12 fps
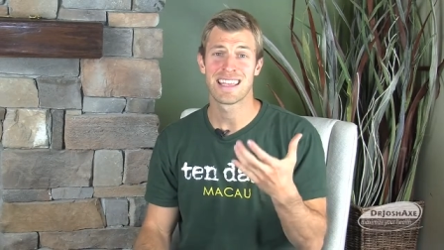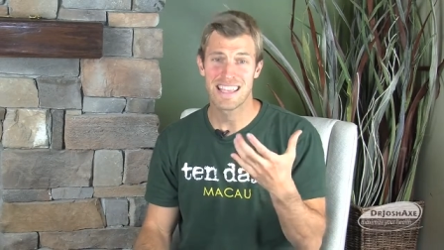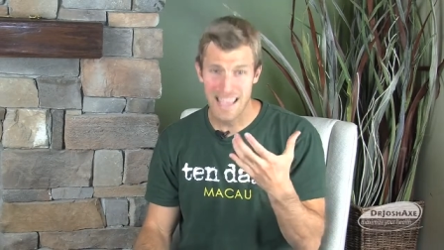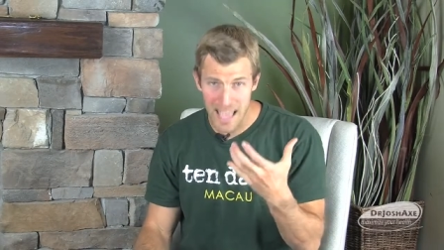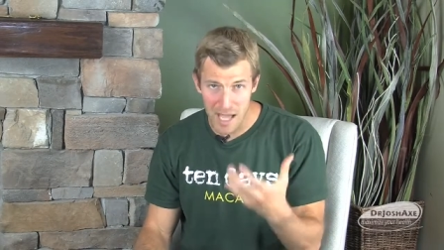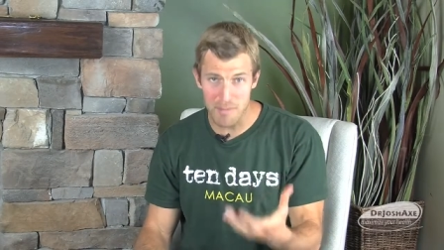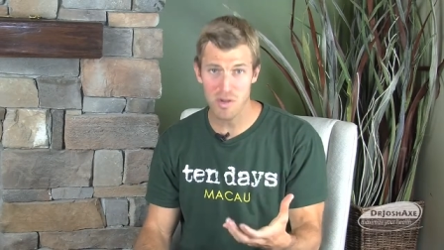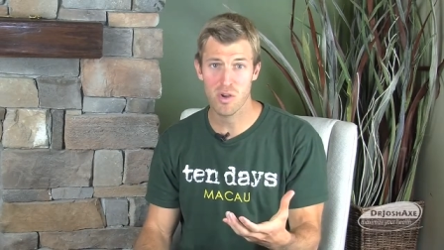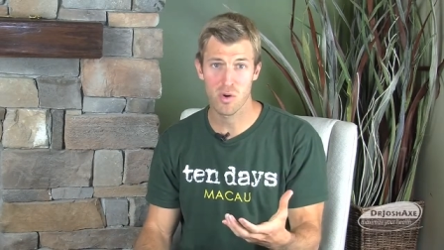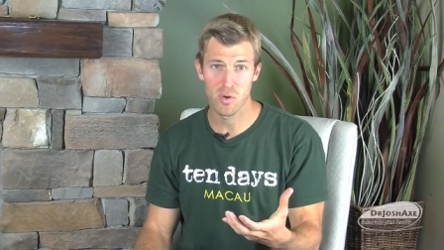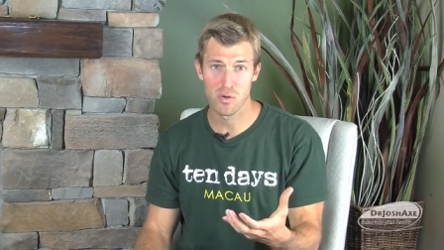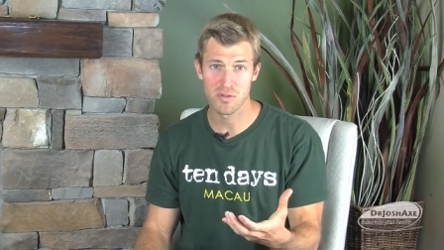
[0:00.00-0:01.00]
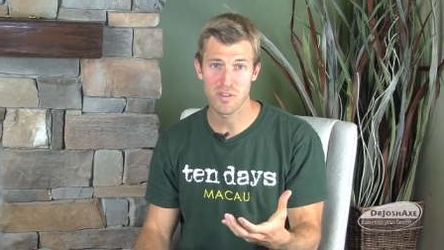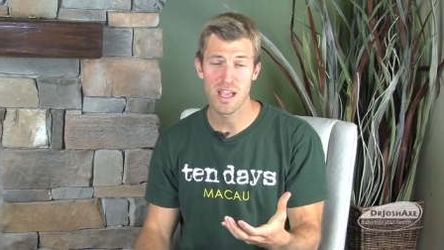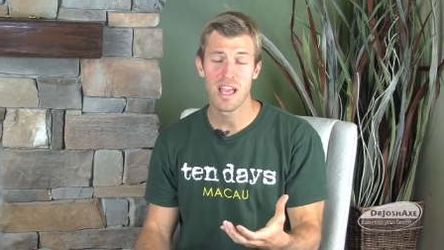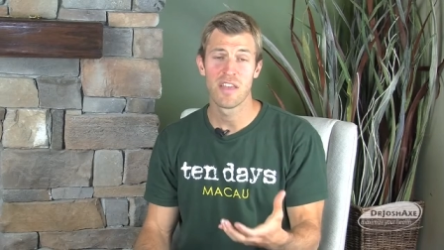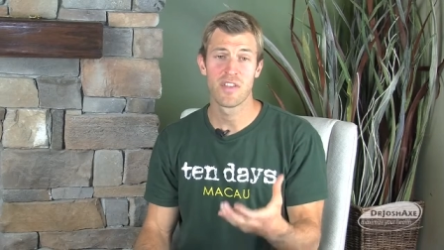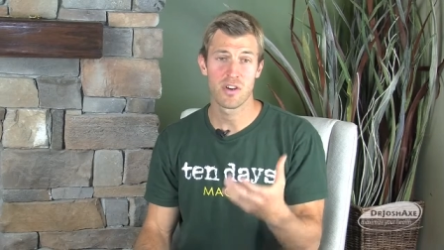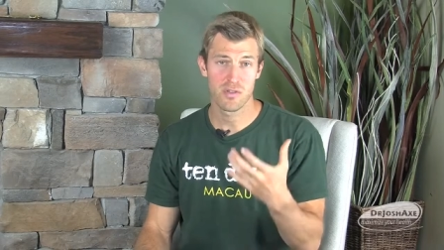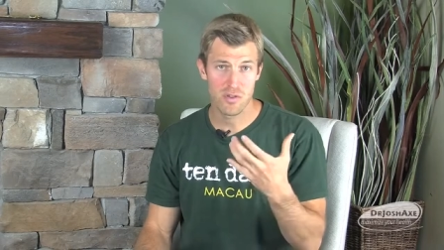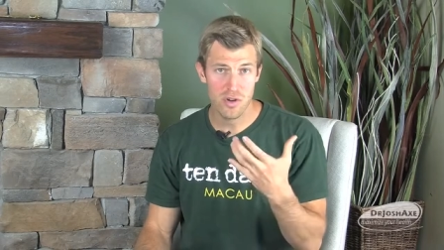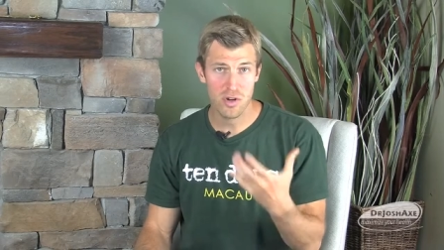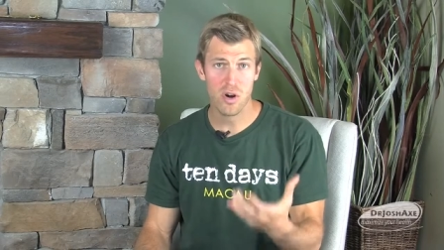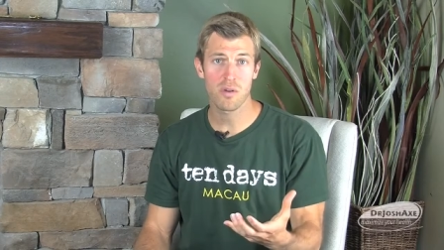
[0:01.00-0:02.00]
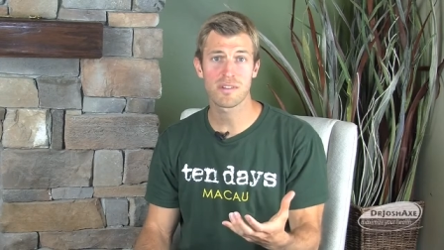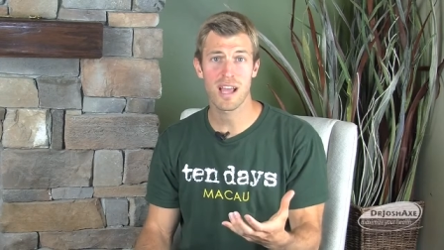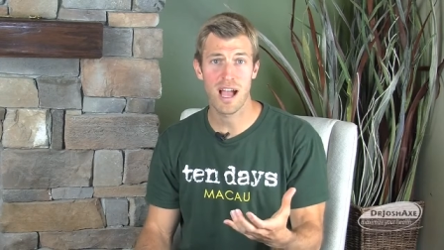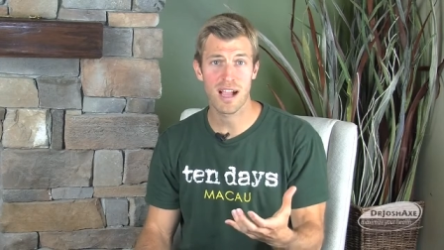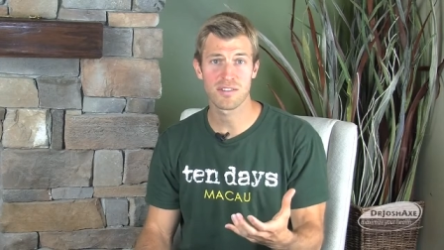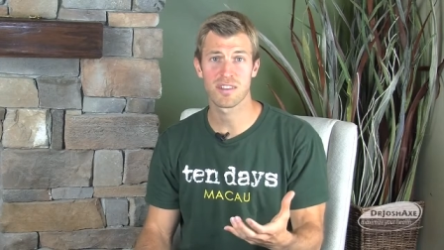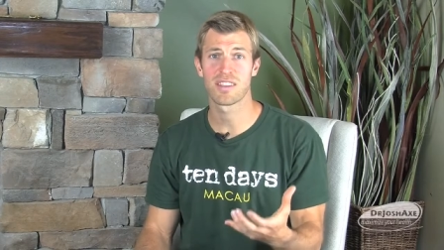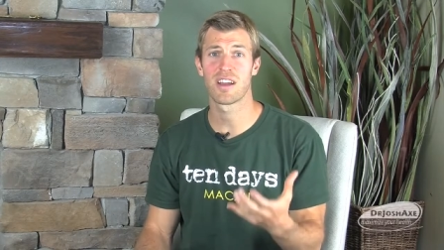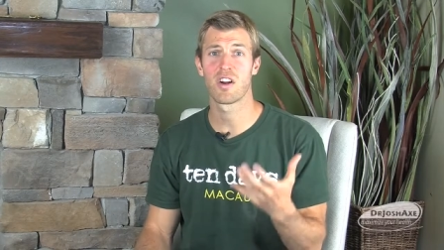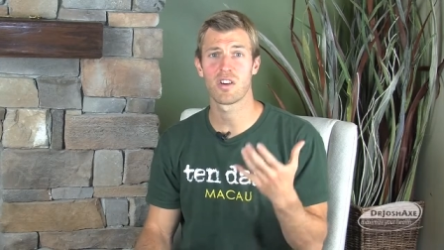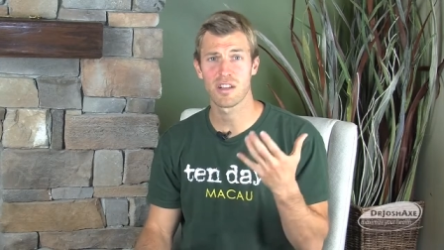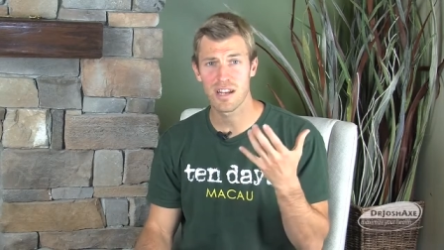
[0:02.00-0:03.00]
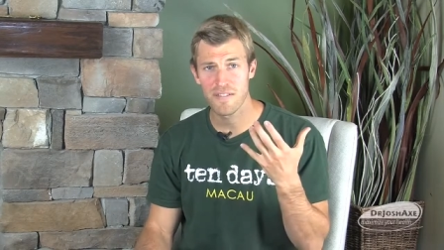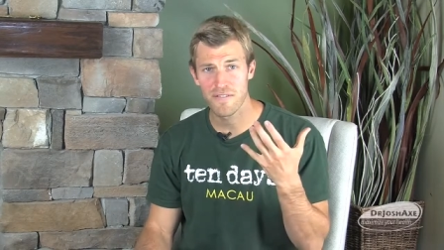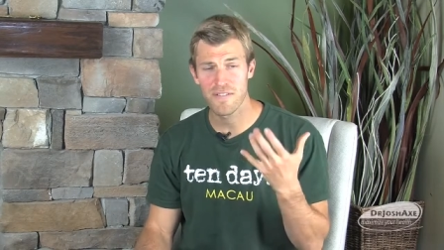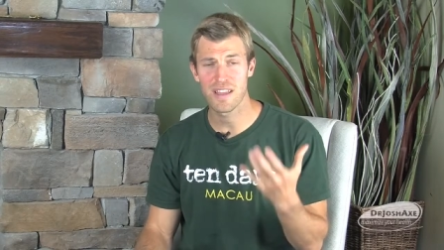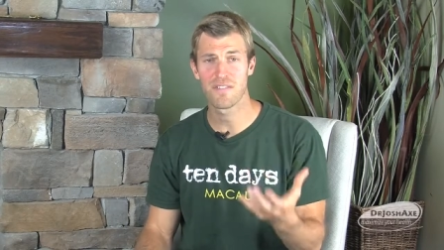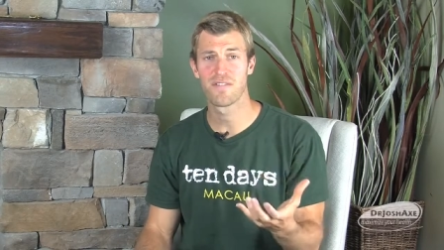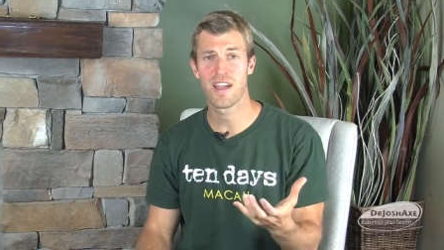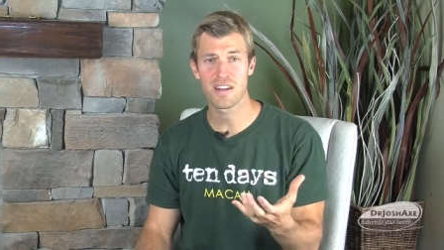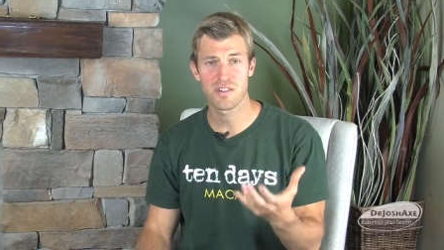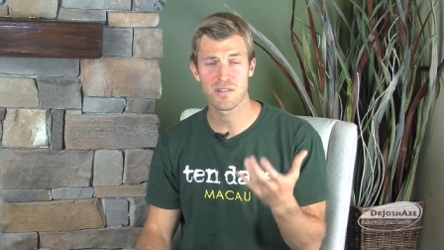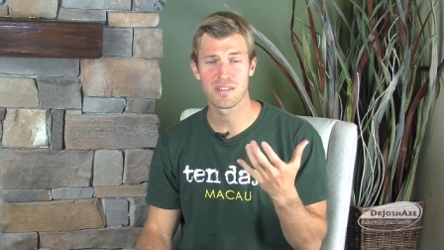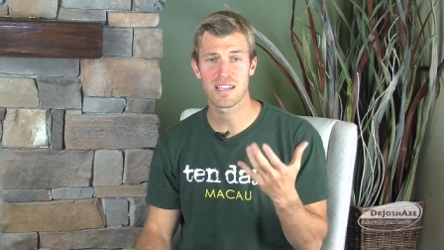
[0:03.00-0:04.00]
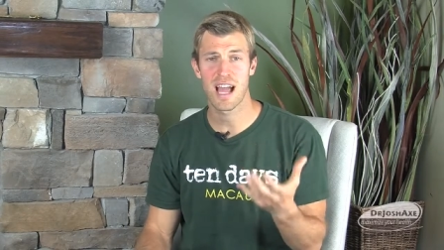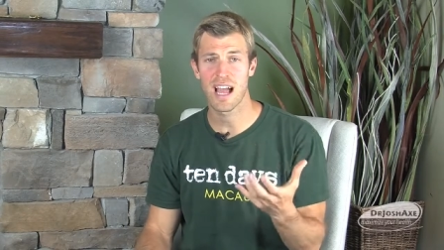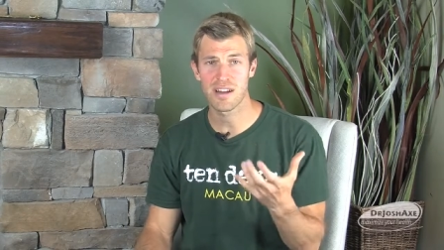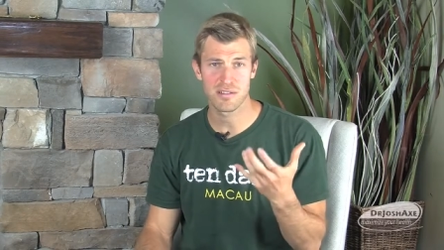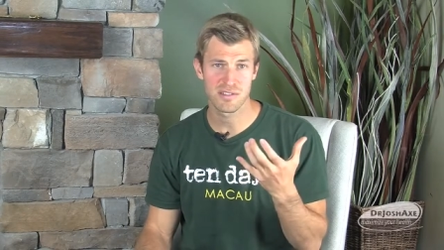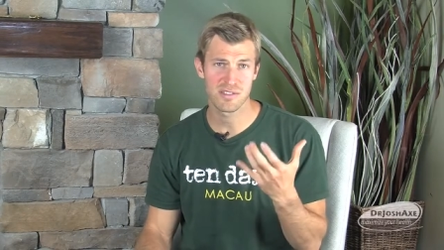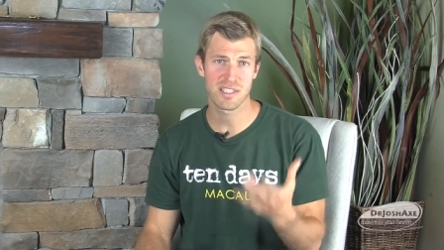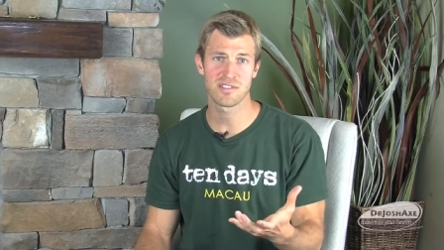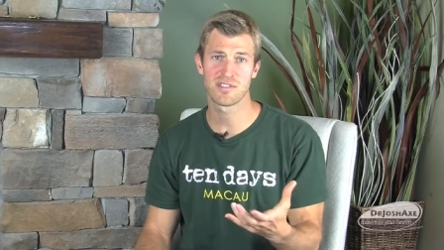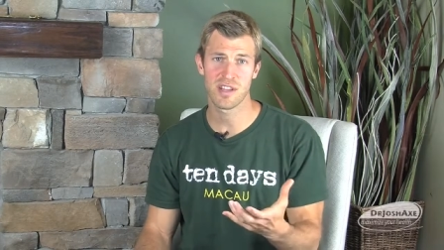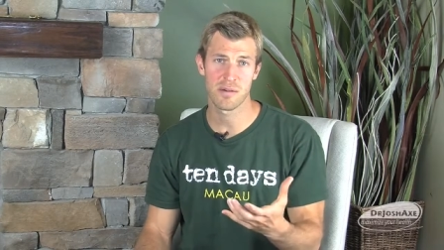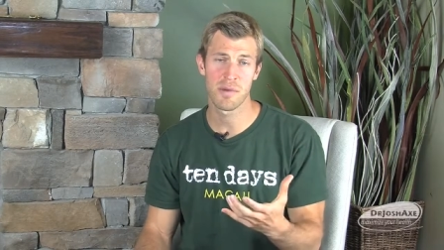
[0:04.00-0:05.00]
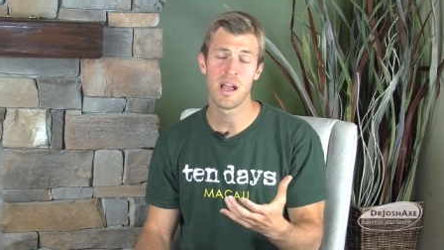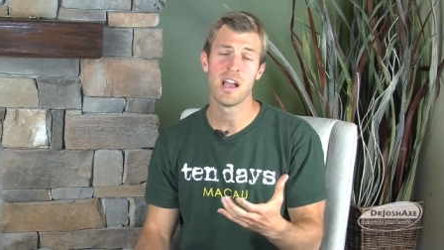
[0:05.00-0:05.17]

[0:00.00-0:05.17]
chemicals that are neurotoxic that are going to affect your entire system.